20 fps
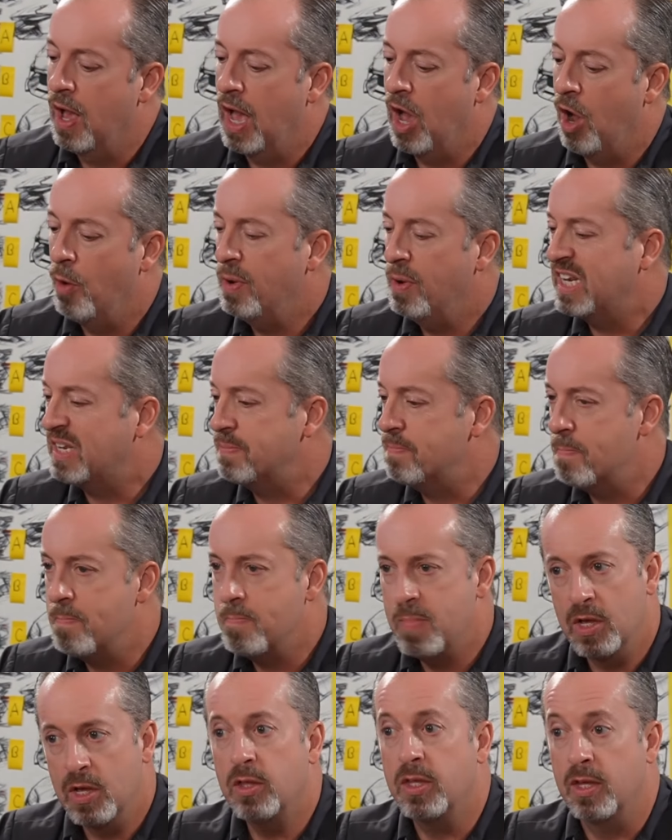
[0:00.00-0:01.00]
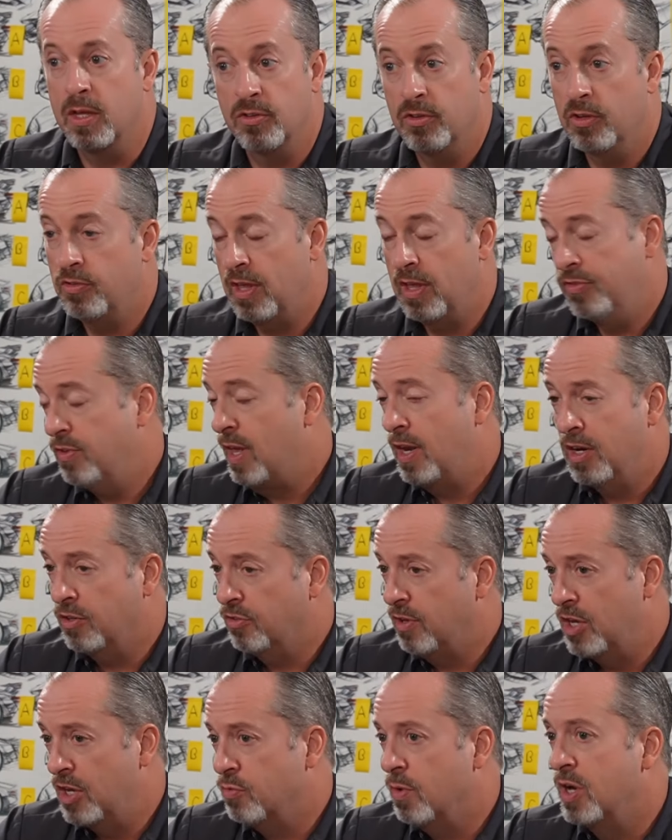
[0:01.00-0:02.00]
How many millions, that's not an
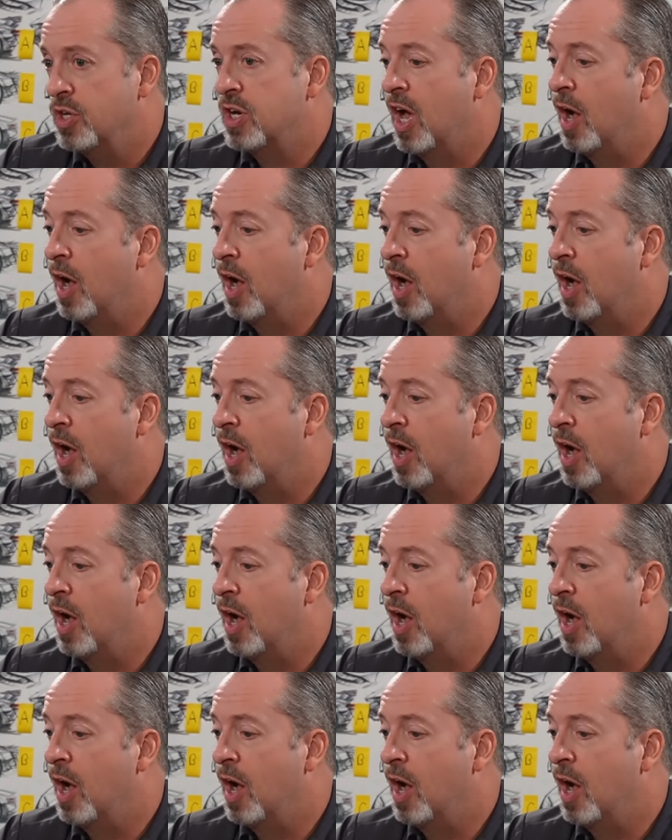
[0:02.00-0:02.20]
exaggeration,